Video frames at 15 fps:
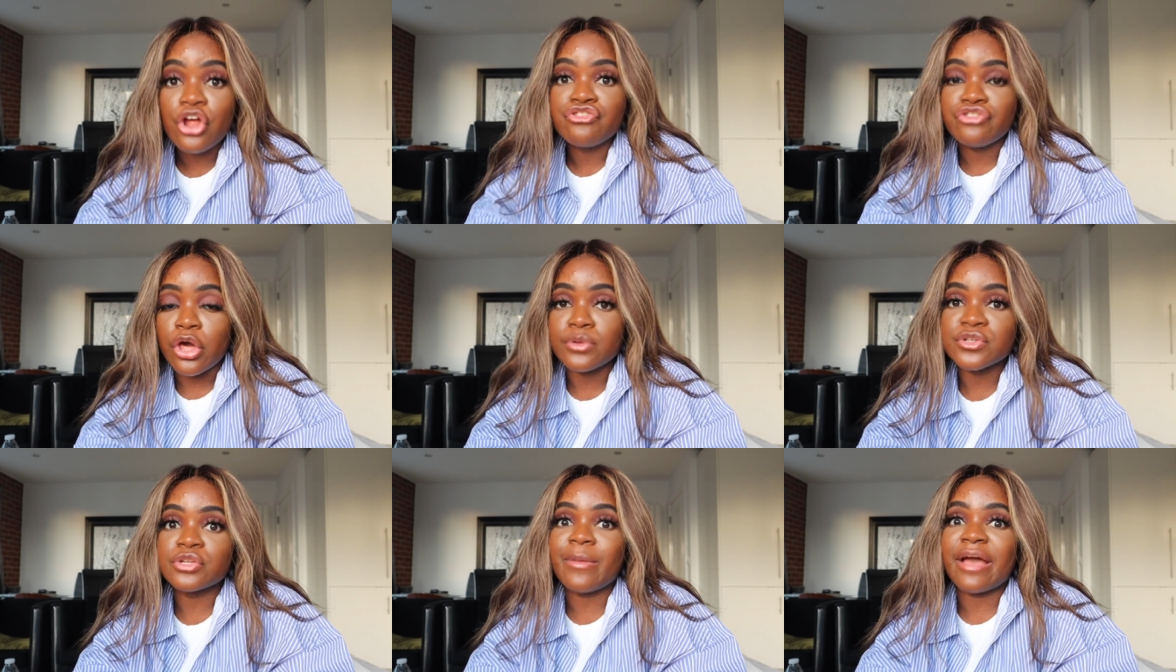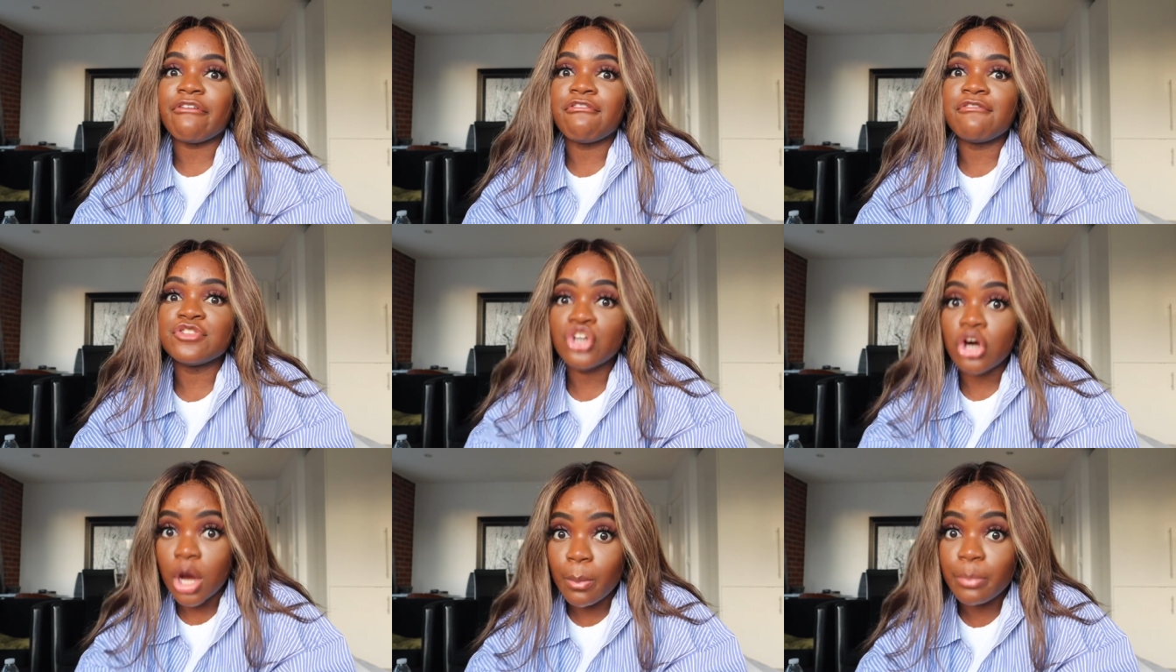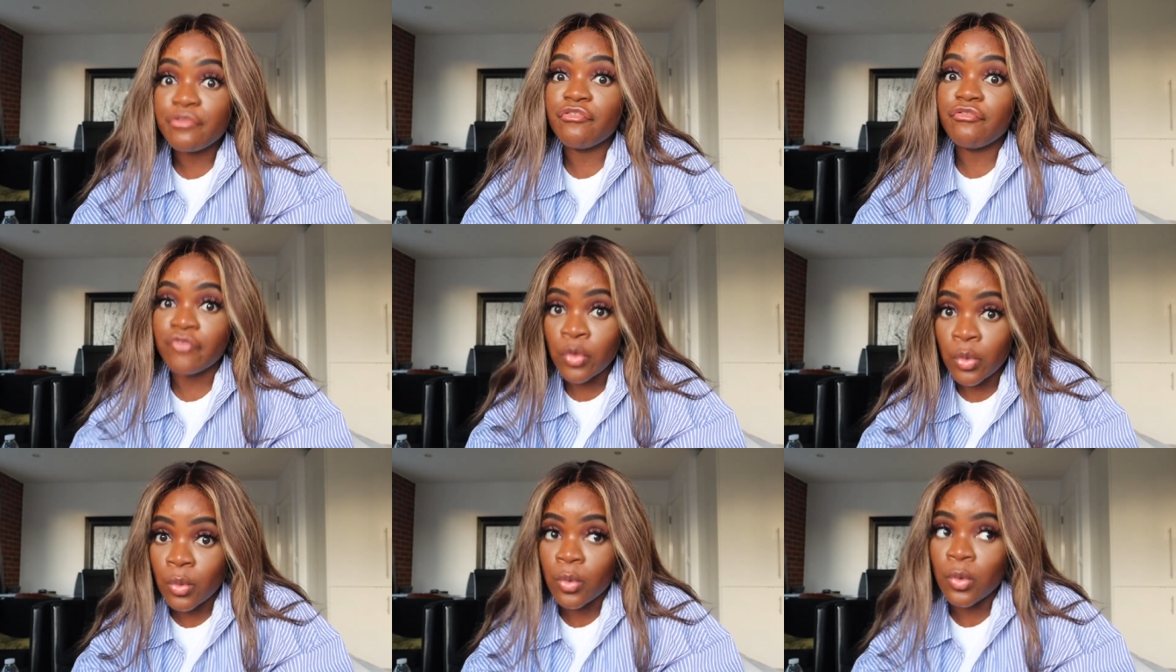Those are my top
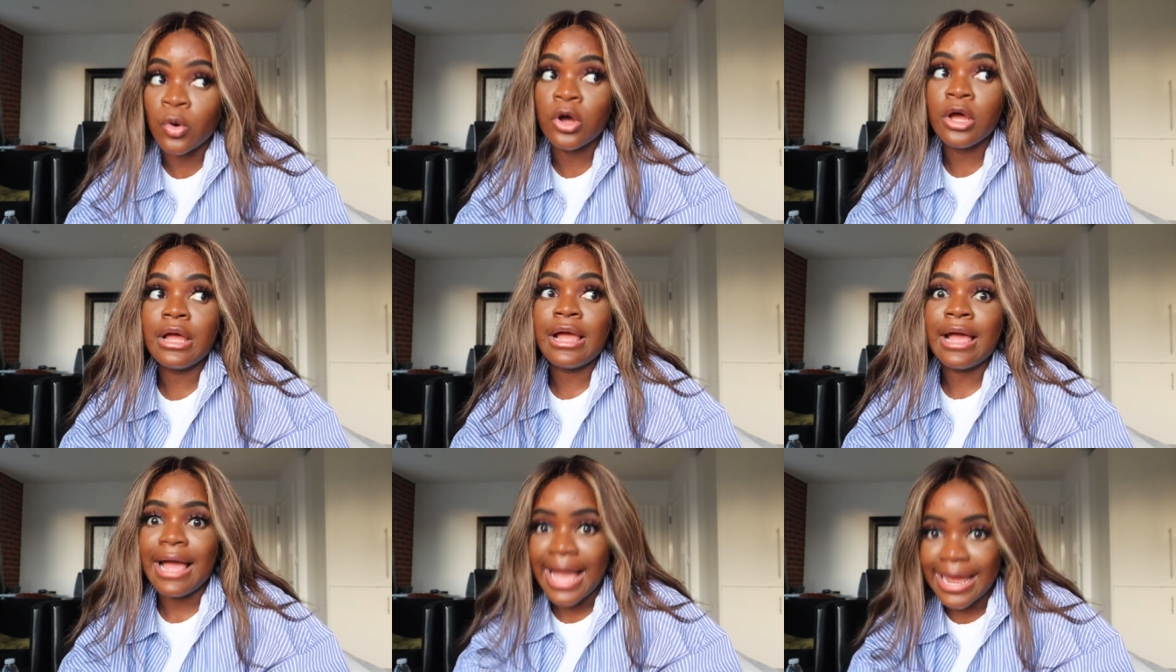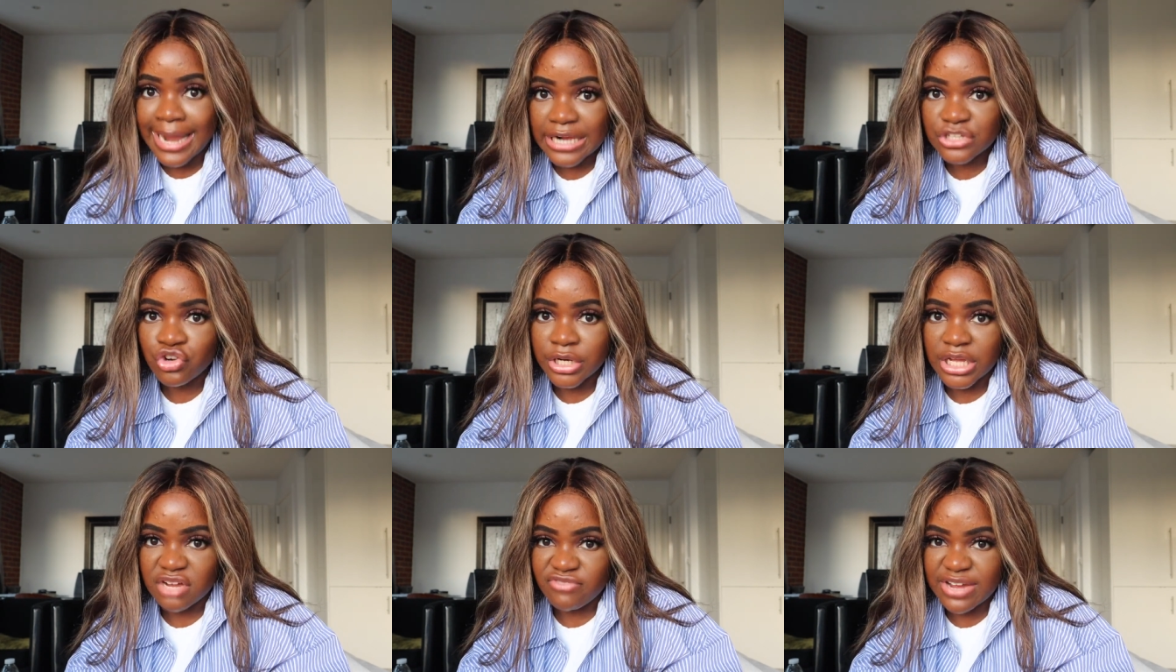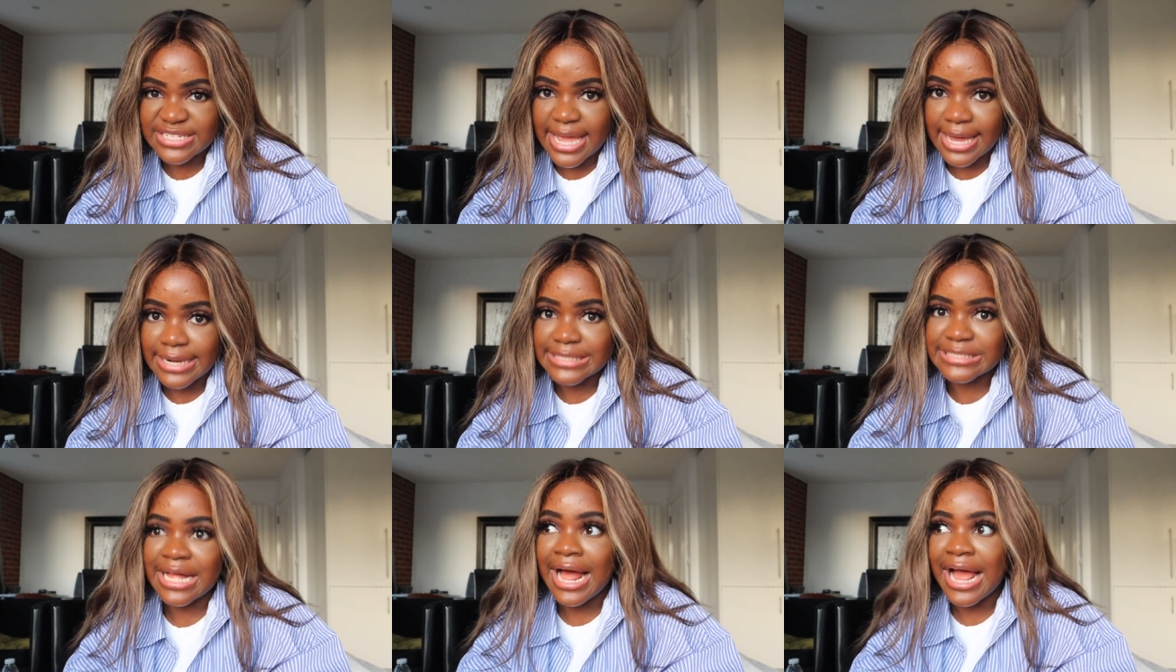4 electronic
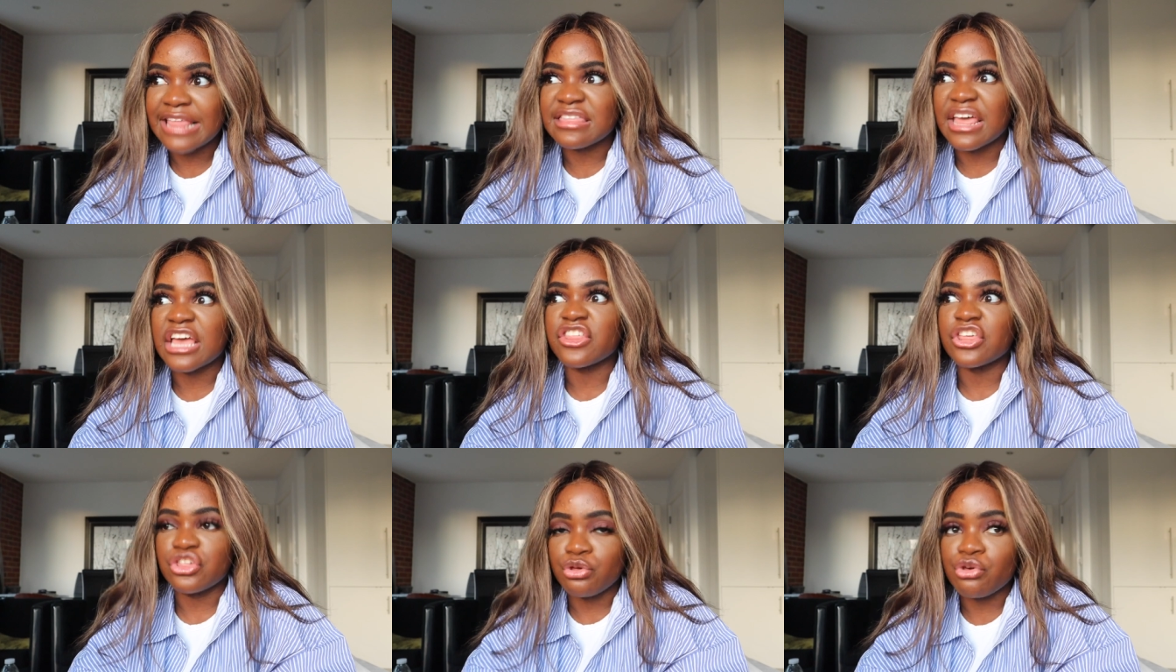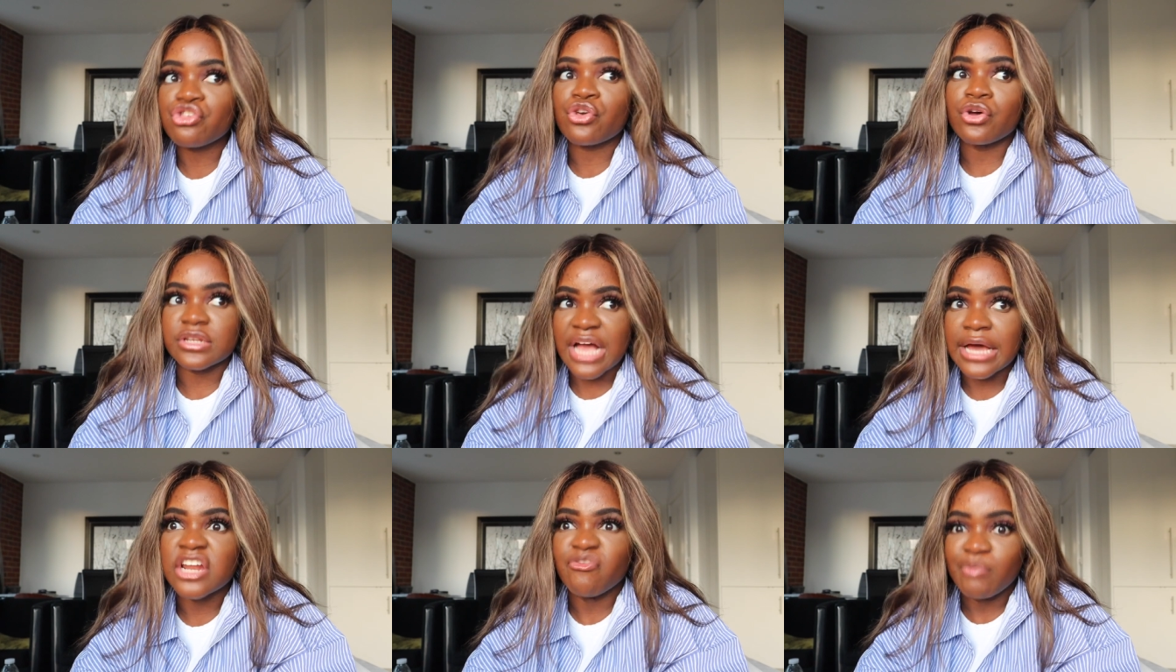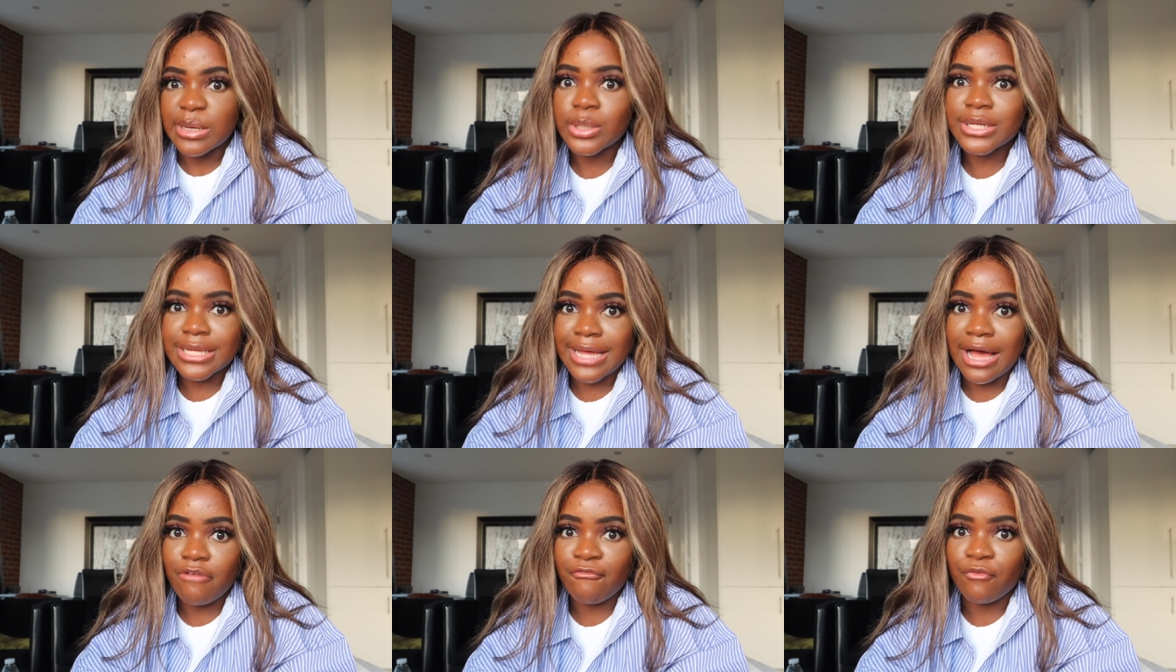retailers that I think that you should kind of be
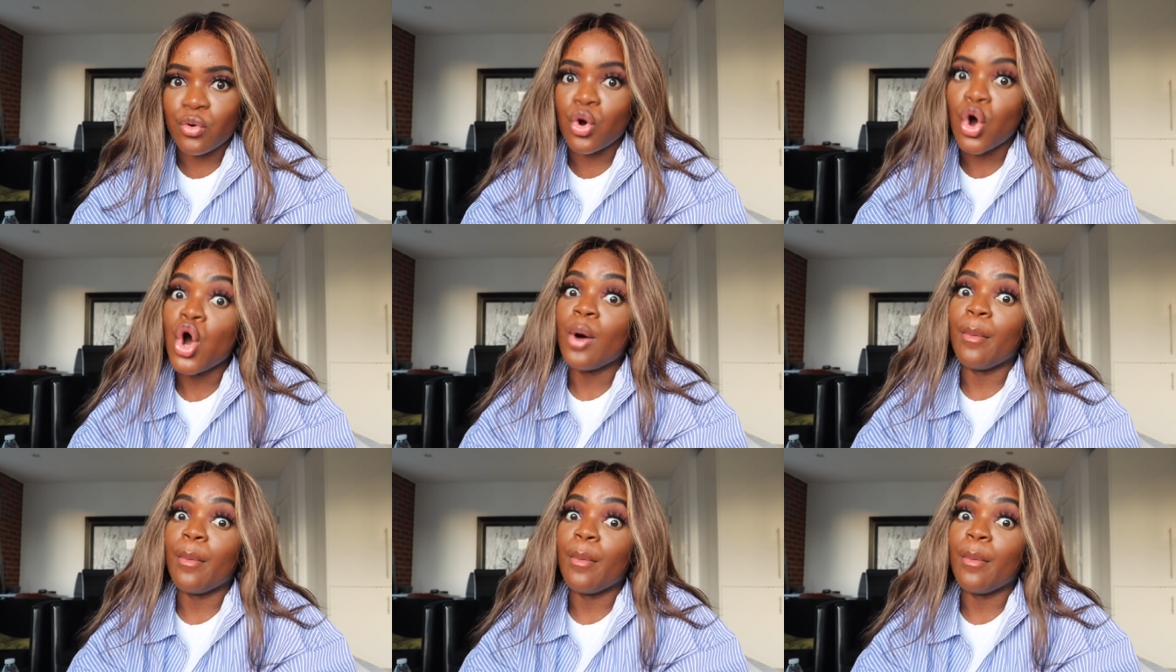looking out for.